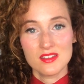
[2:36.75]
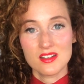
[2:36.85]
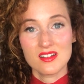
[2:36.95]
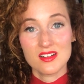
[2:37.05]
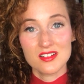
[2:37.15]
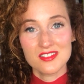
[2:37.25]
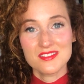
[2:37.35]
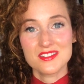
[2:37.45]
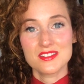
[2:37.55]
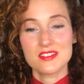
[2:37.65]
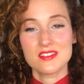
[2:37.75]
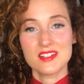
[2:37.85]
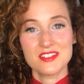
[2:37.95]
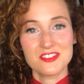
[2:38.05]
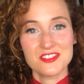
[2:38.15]
their hearts,
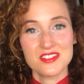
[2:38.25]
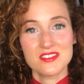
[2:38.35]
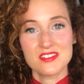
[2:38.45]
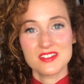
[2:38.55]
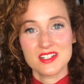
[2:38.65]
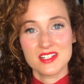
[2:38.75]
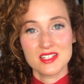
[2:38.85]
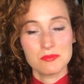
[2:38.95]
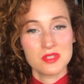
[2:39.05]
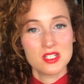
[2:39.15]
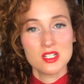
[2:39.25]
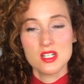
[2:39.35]
their energy, their time,